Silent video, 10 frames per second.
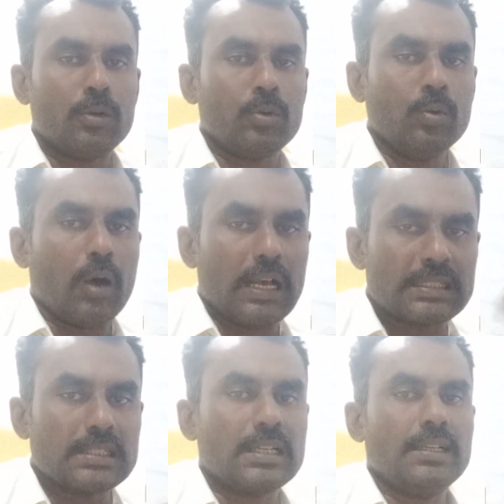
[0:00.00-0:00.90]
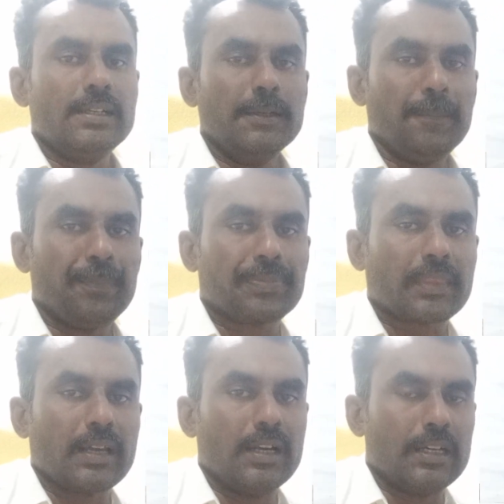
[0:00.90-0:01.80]
to assess
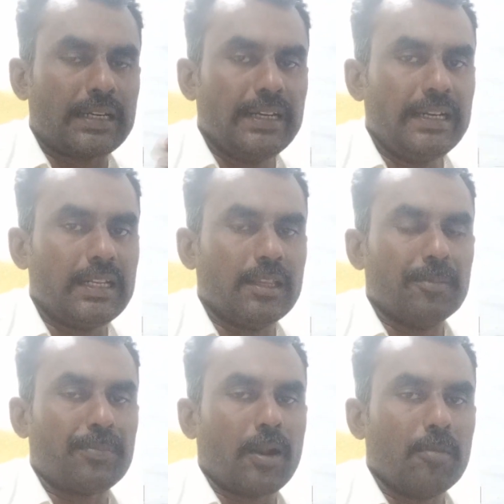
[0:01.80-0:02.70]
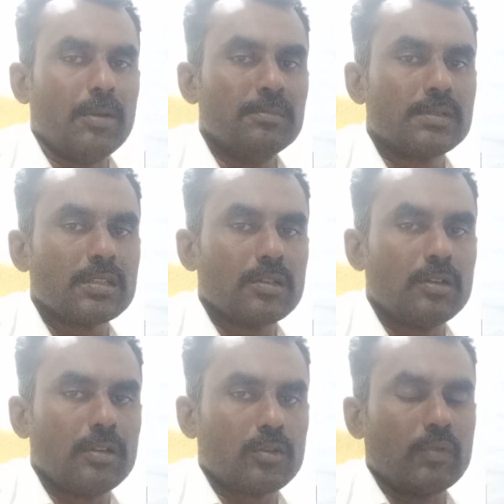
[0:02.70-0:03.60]
and treat the problems
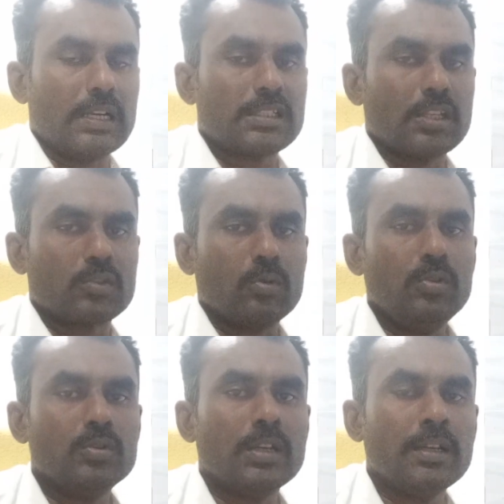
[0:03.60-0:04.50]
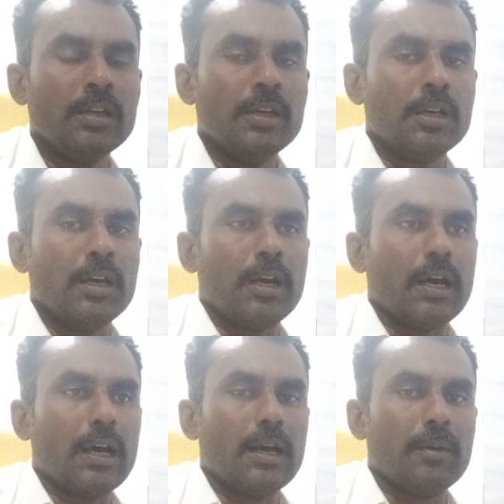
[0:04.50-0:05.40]
towards the solution
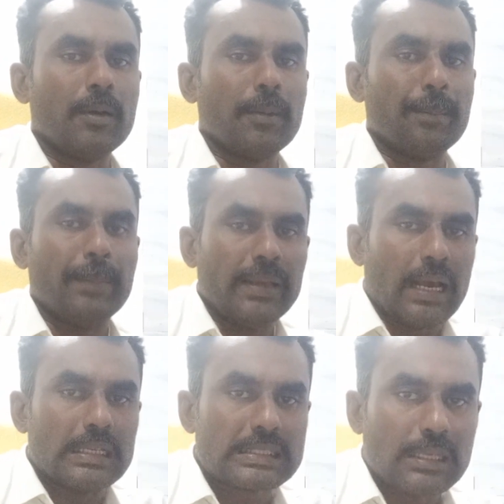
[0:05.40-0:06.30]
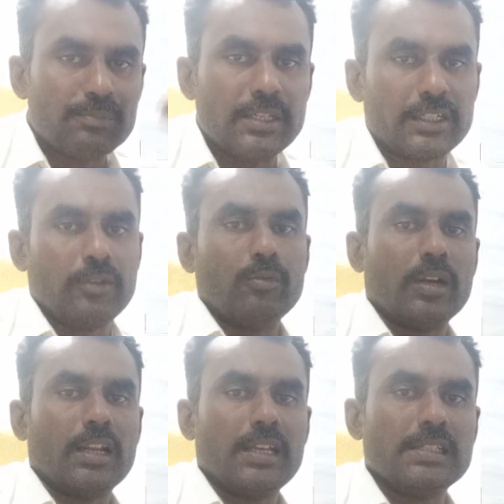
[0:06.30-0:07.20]
by subjective
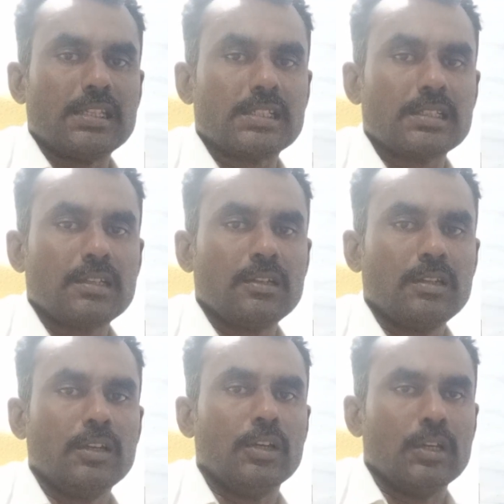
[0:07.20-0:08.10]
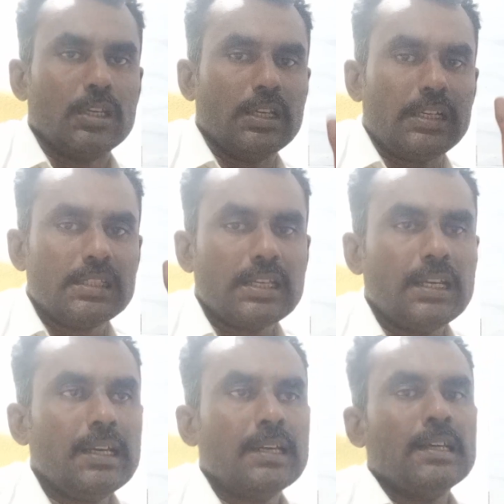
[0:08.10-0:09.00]
analysis. It is
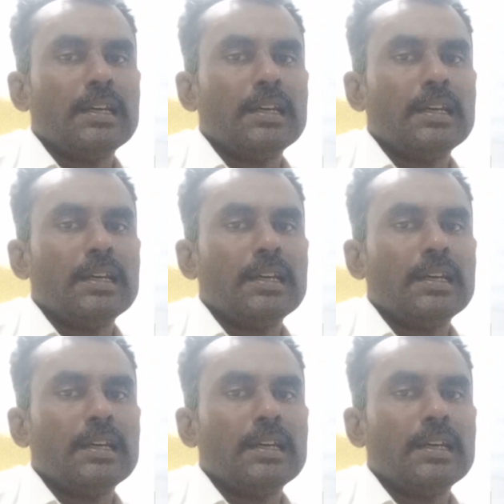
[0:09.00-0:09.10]
a